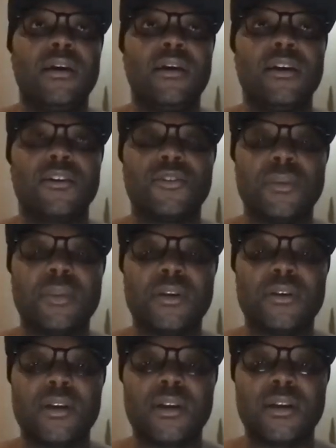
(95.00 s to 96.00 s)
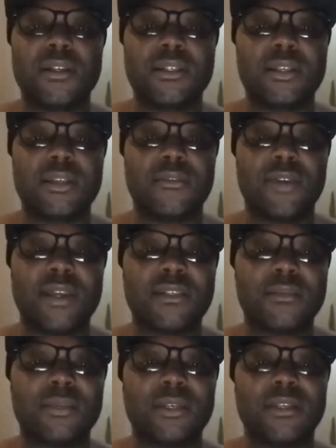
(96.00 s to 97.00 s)
a cryptocurrency
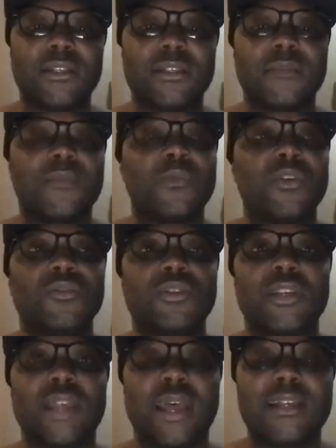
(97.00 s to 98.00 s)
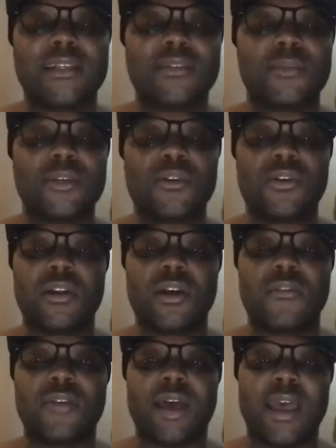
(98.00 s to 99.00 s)
investment, you should not just be going
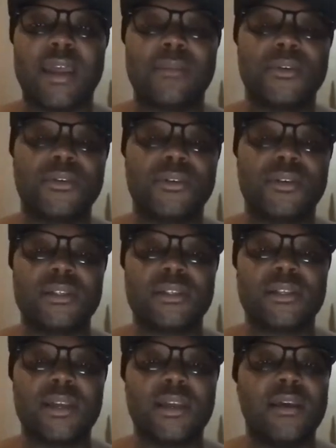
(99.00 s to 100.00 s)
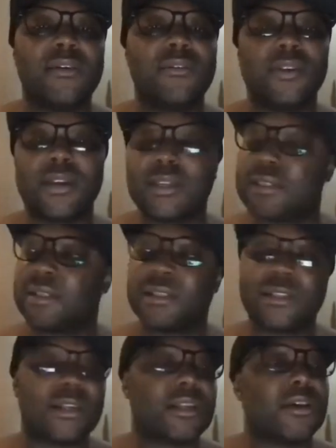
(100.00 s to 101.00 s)
off of hype coins. For
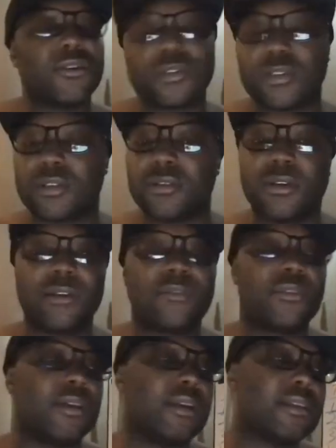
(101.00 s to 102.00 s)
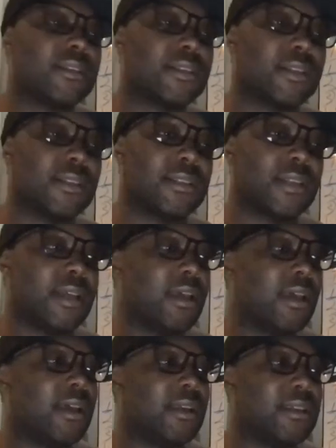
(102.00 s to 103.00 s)
instance, a Dogecoin, for instance,
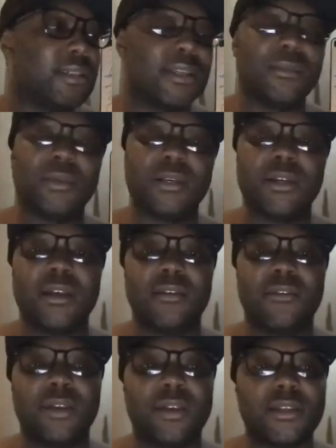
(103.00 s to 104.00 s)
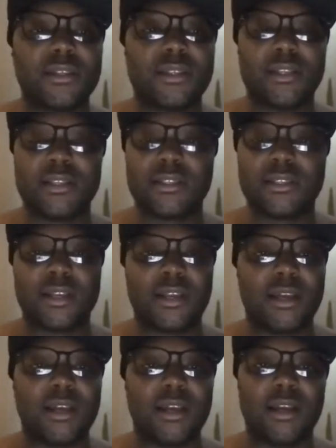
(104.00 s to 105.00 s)
a Shiba, for instance,
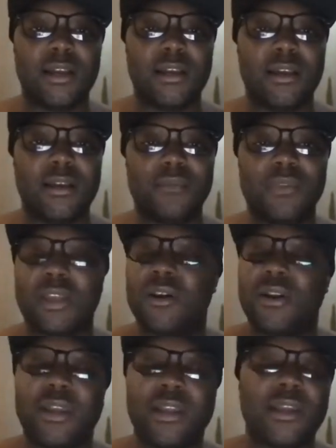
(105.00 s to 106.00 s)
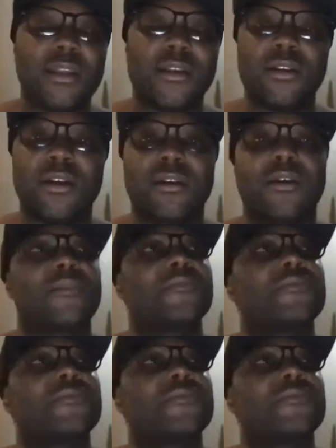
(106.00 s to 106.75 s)
you know, any of the